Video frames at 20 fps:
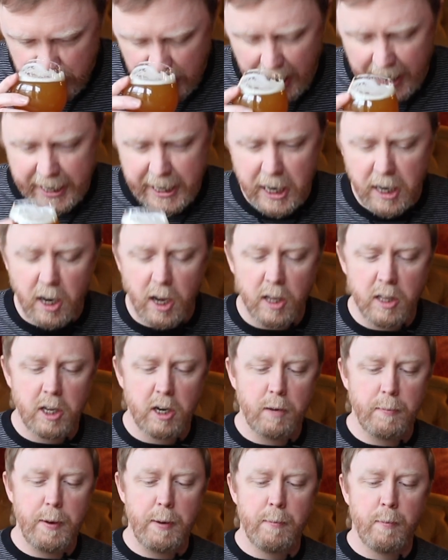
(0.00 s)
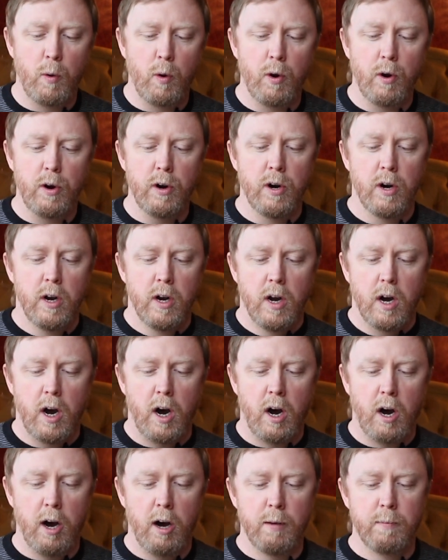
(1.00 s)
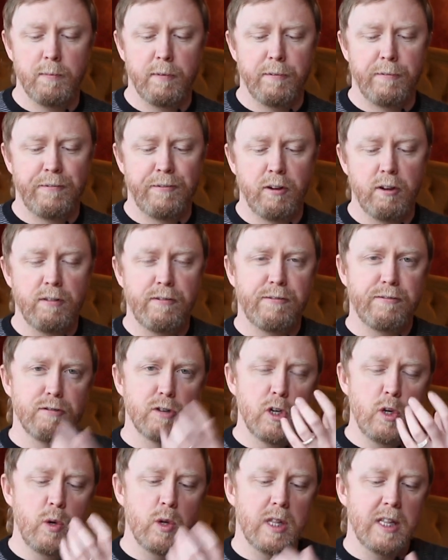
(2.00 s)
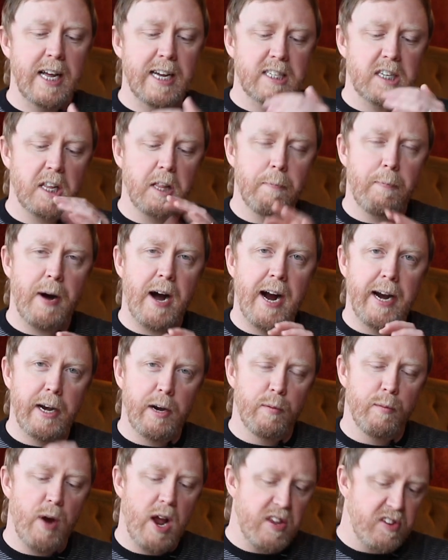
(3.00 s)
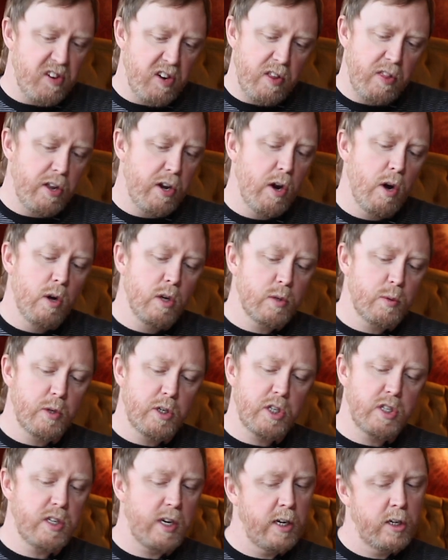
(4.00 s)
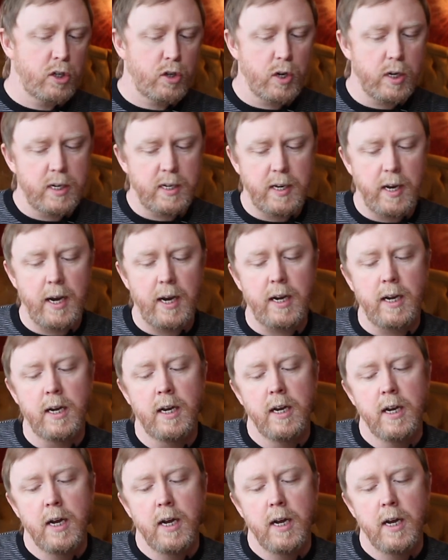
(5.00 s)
I get a little bit more full fruit, less of the pine and resin in the nose, which is interesting.